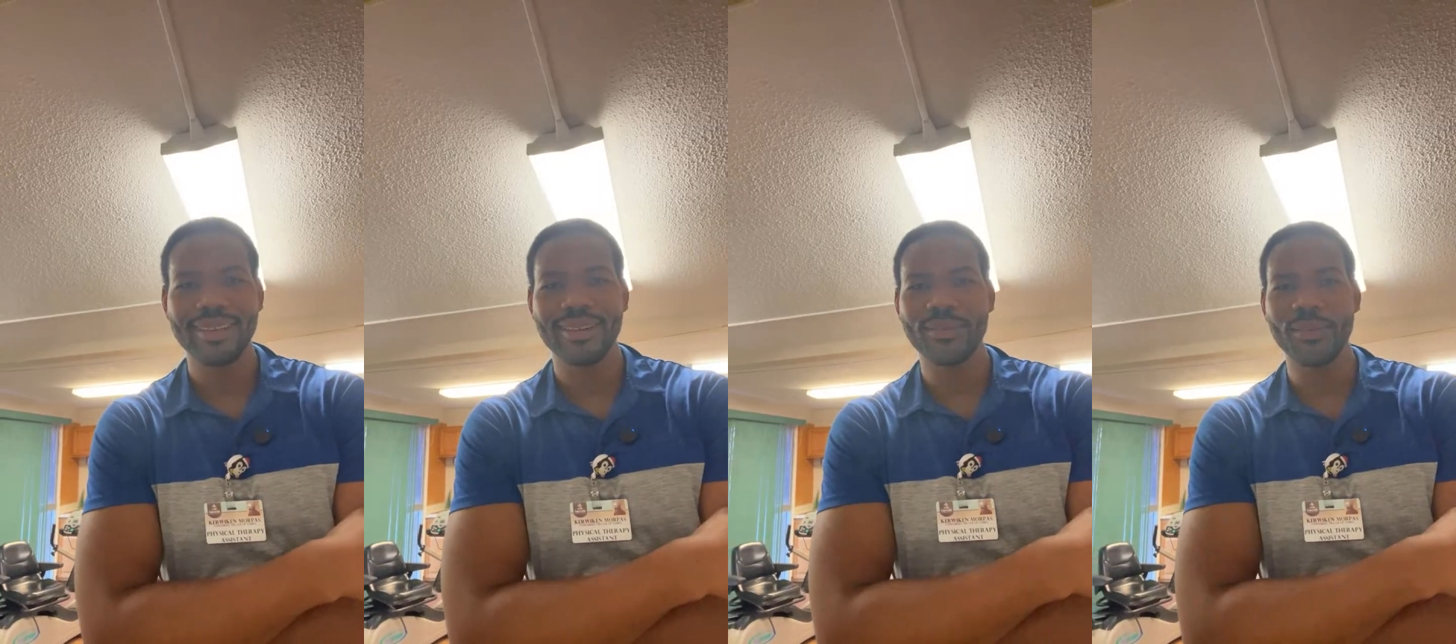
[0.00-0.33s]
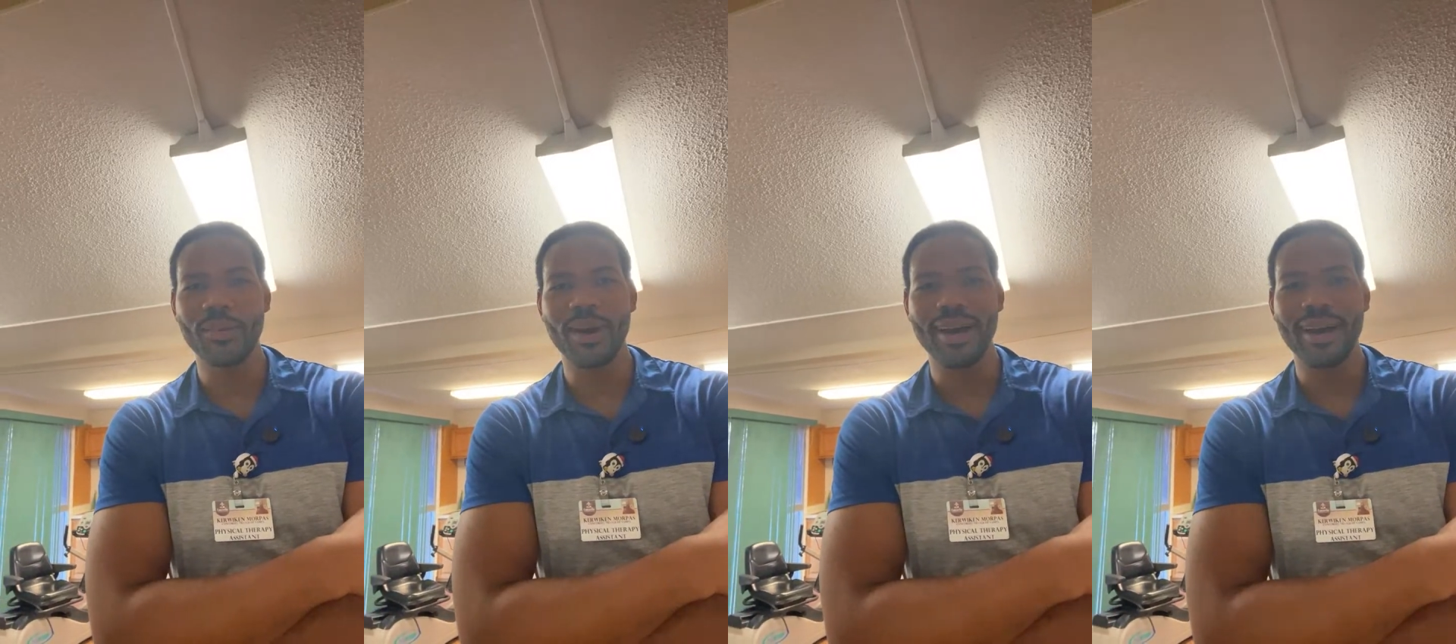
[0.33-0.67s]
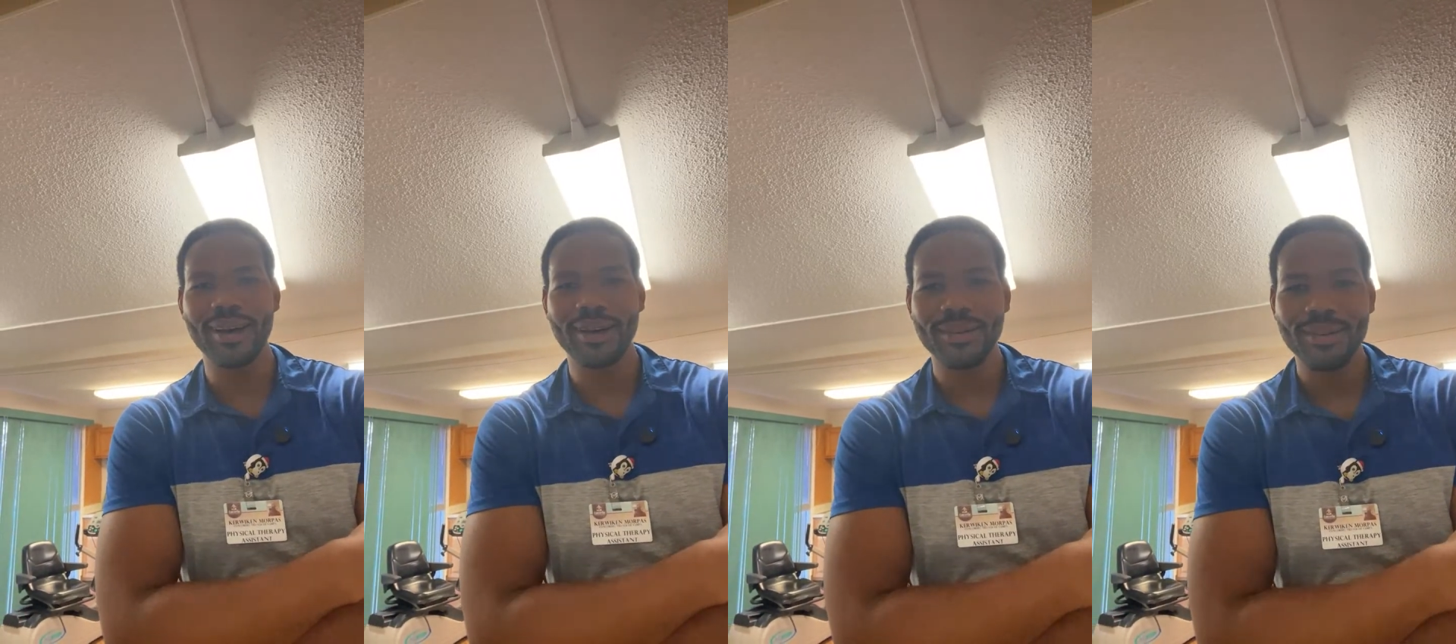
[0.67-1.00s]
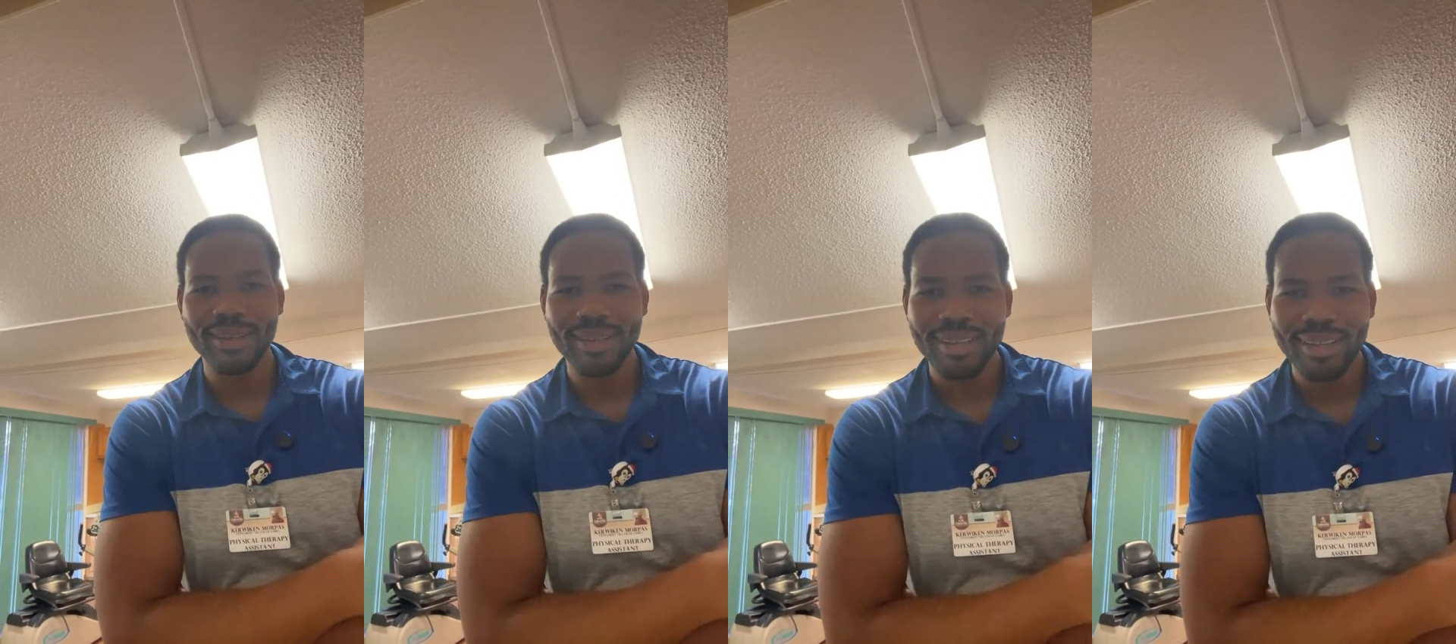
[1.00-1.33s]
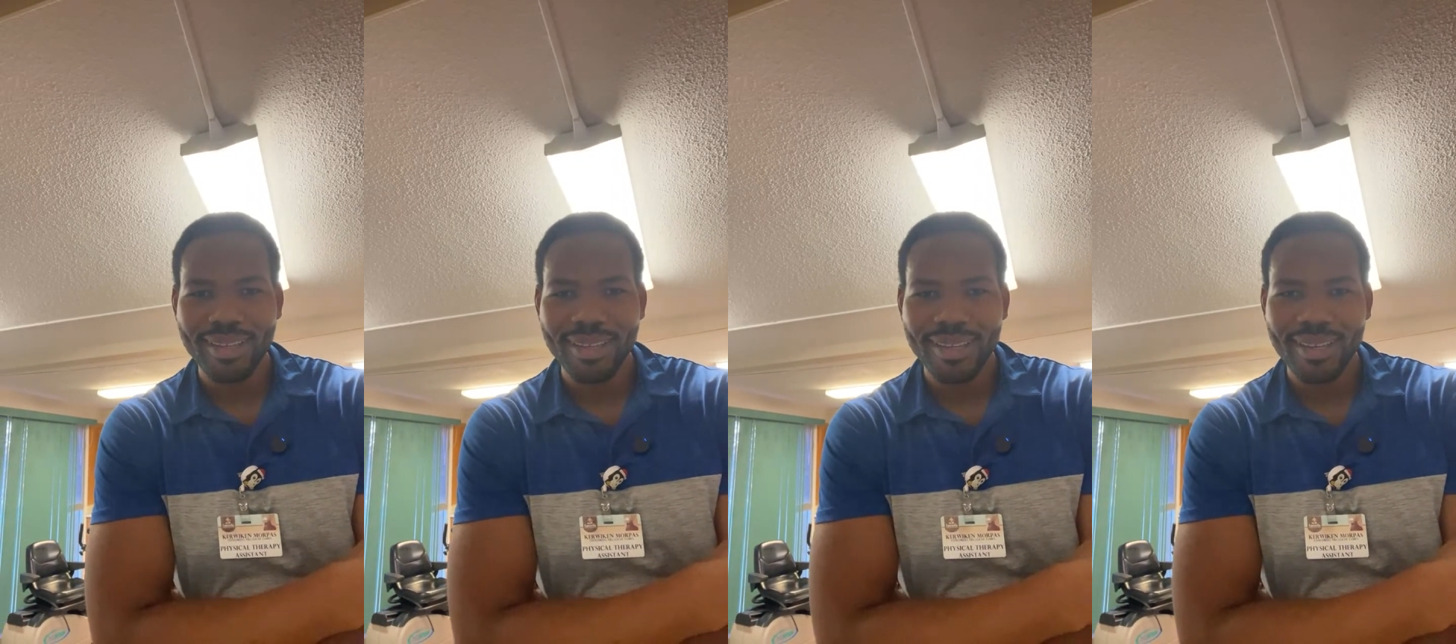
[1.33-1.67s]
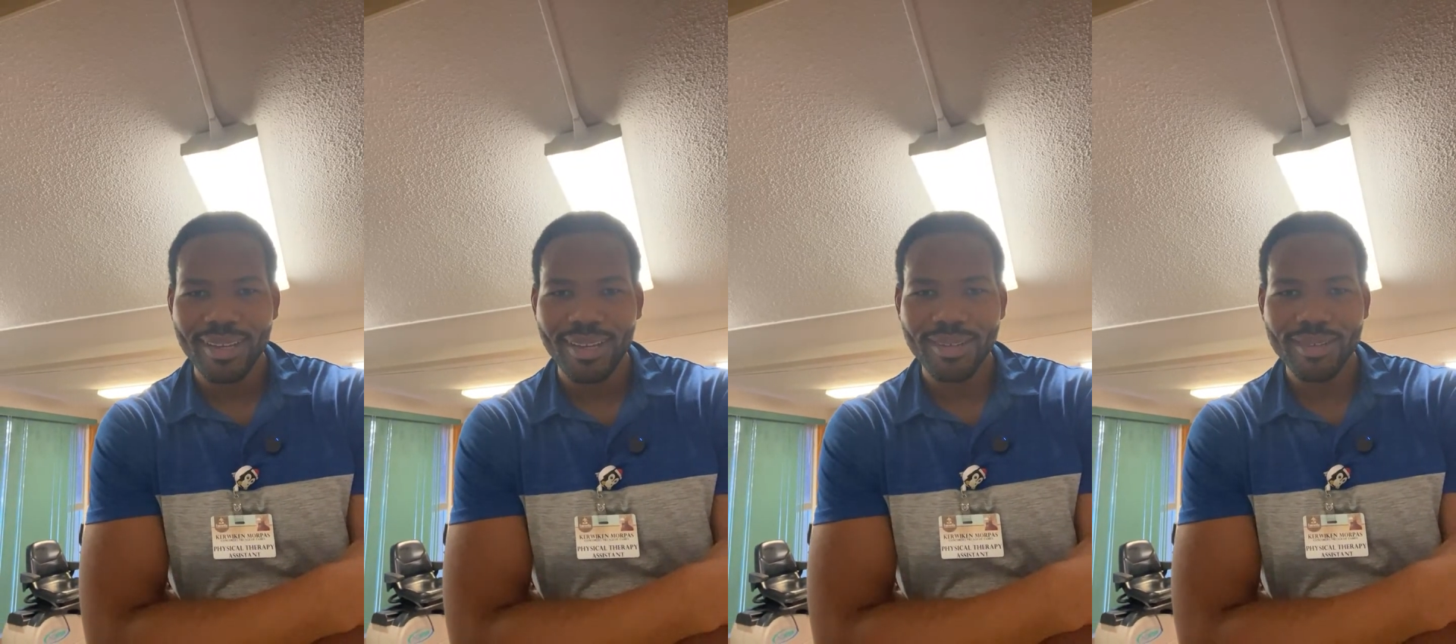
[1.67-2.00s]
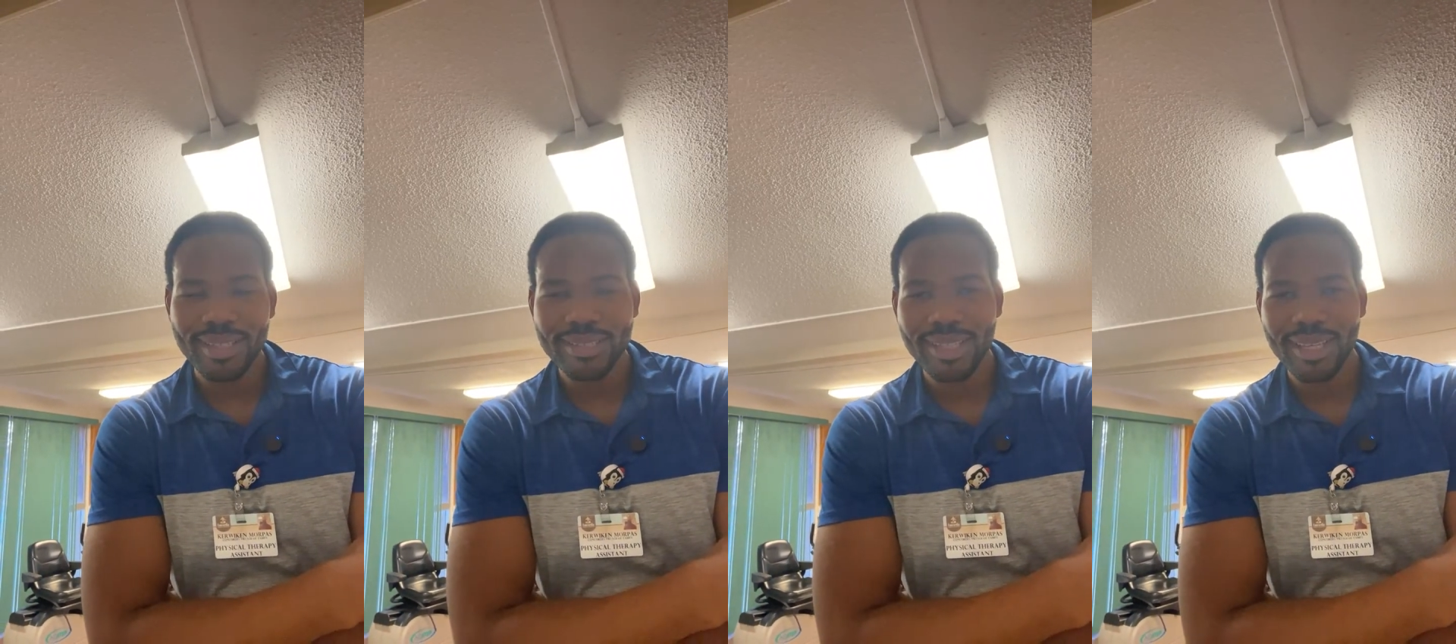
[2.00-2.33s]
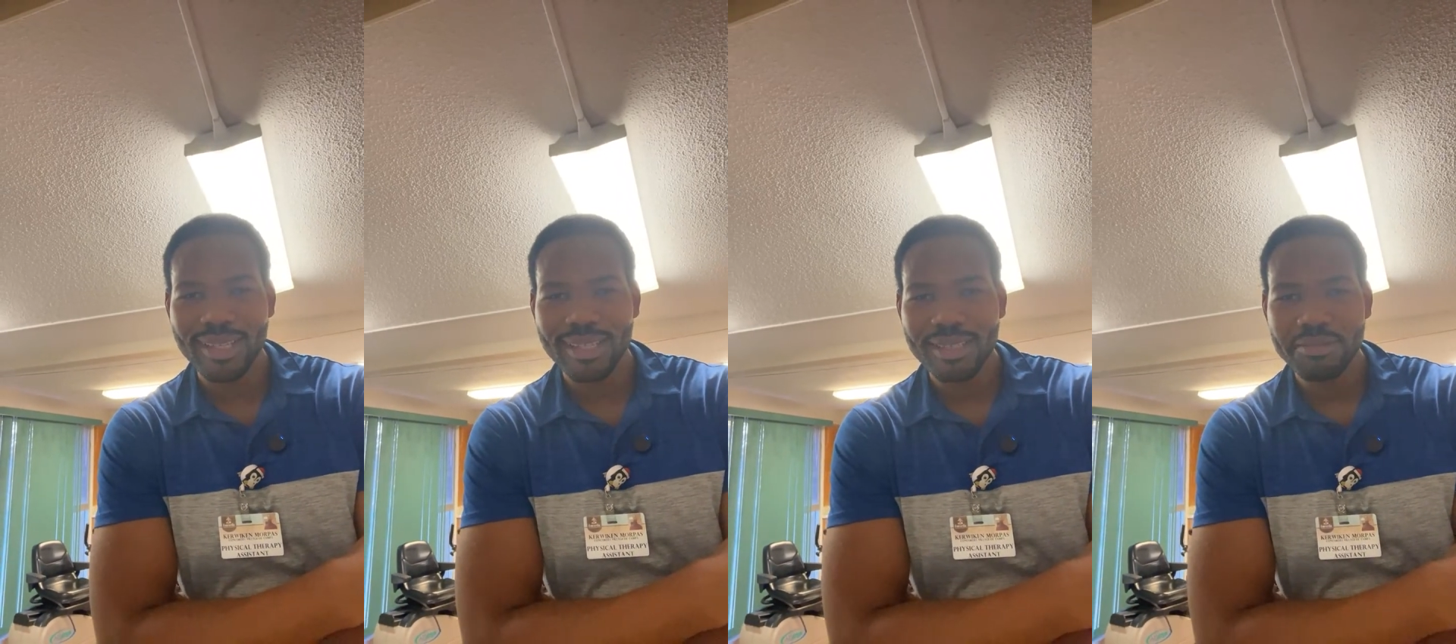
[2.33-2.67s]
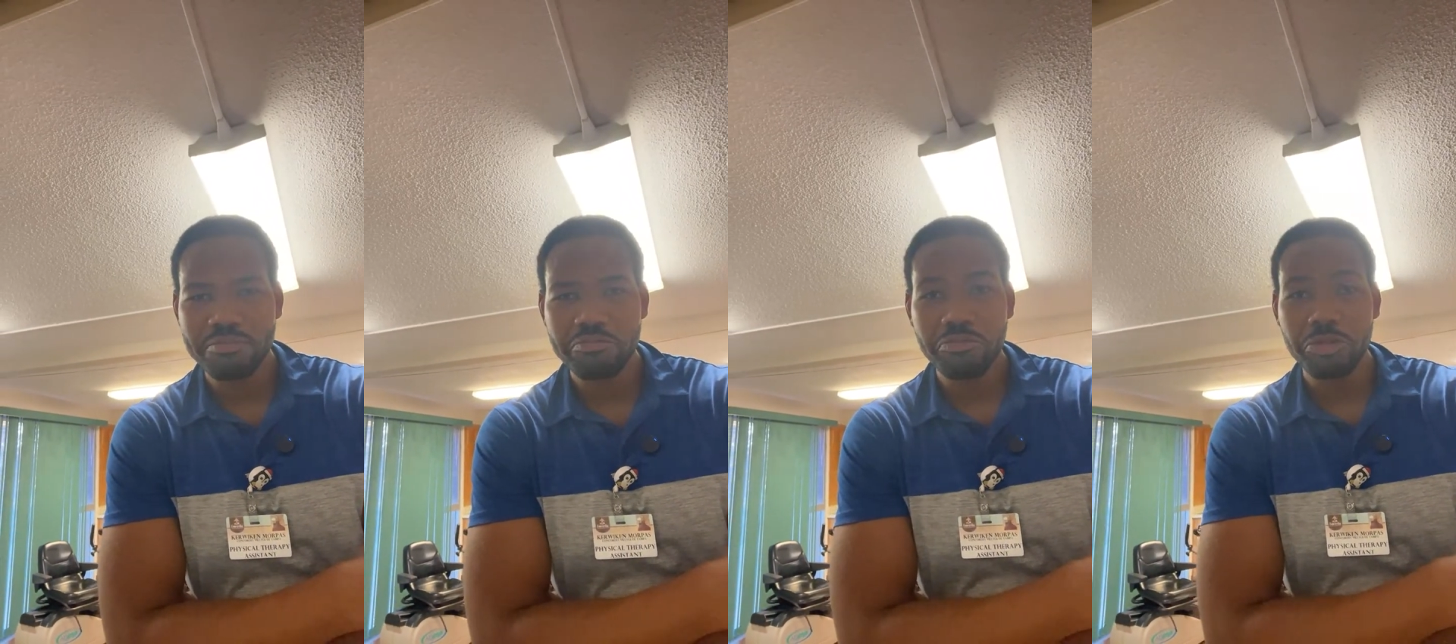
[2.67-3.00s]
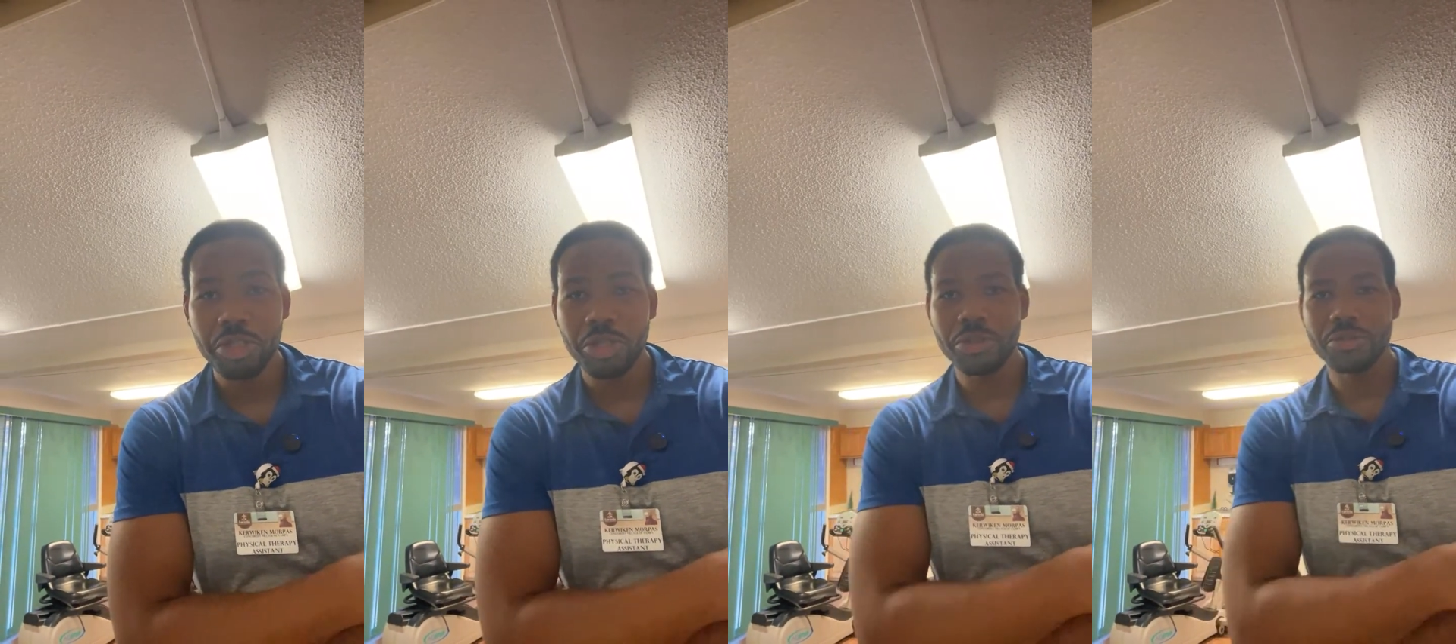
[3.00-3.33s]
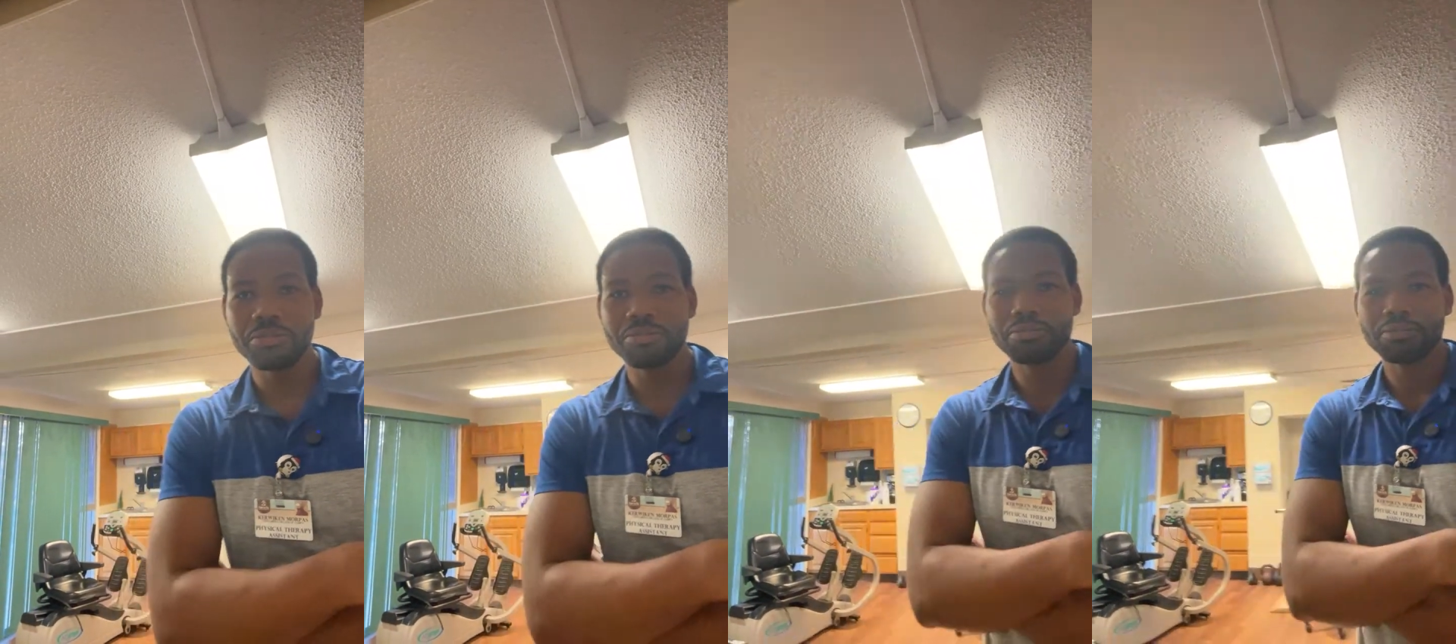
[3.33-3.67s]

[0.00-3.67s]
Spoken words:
Wow. Okay, Stanley. Cool.